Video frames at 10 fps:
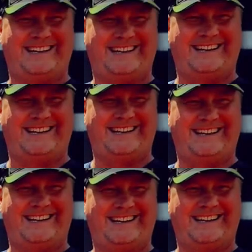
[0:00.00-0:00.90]

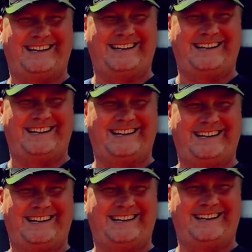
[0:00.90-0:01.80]

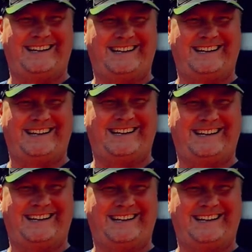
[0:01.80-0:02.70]

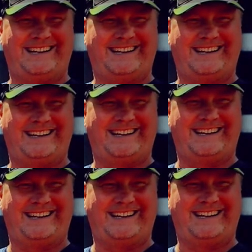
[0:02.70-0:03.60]

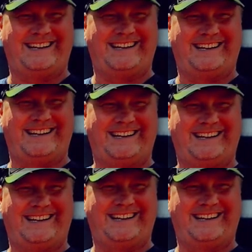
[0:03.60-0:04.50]

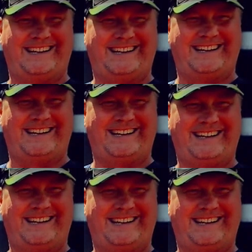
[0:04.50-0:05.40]

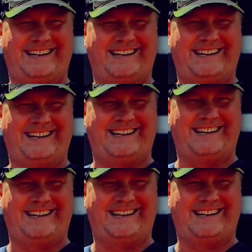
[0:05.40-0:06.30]

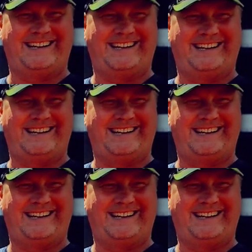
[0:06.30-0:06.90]
No words are spoken by the person on screen.